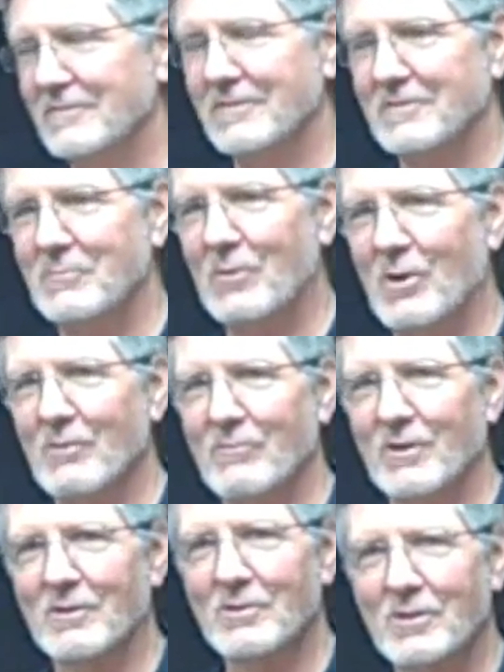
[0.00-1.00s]
It's part of
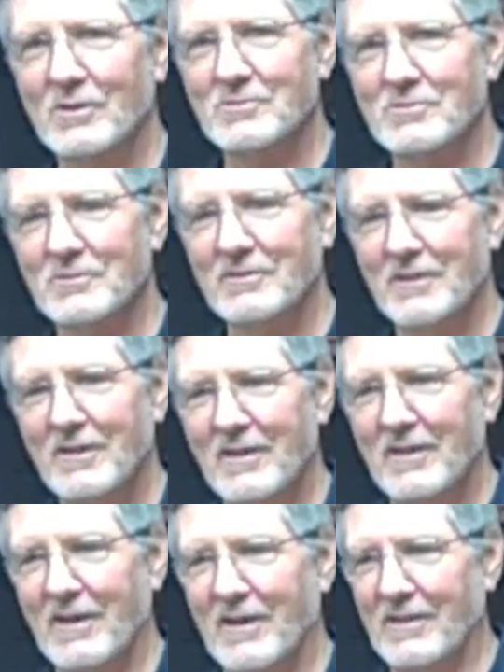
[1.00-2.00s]
our culture,
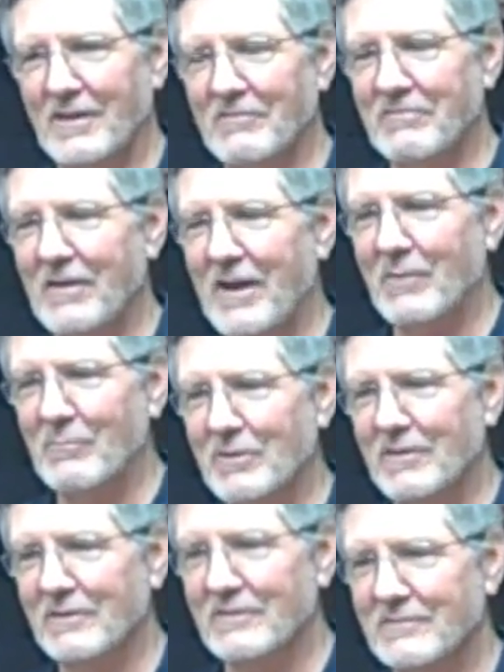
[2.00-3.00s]
and that
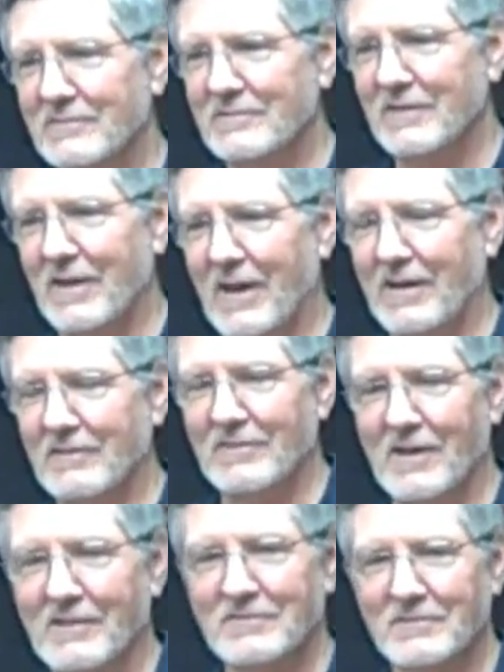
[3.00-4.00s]
family today is
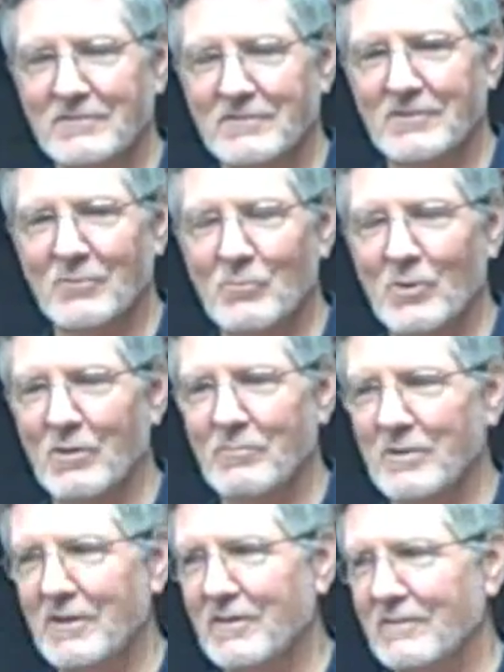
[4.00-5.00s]
actually somewhat
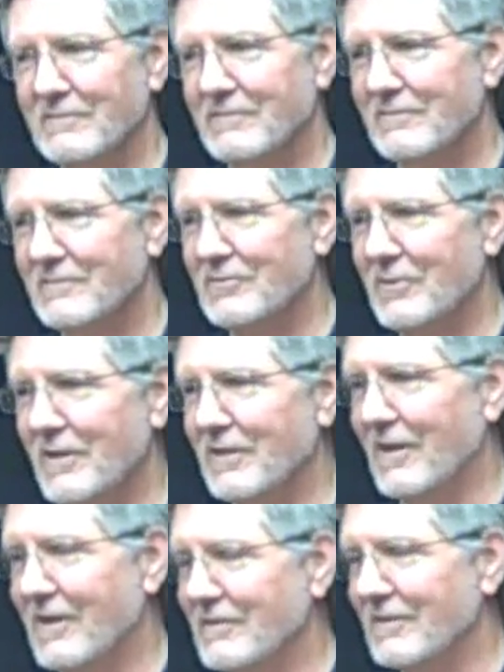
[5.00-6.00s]
being treated
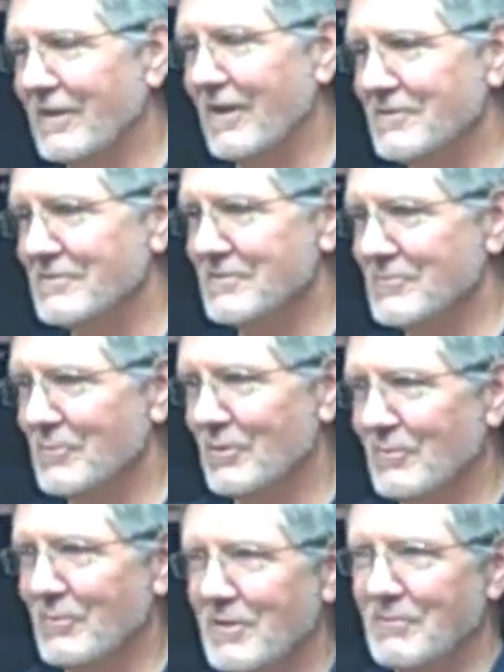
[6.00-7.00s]
like the Cajuns were
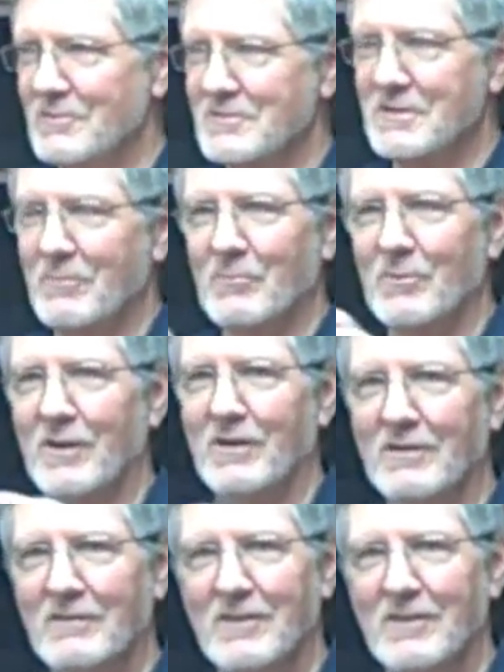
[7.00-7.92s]
when they were separated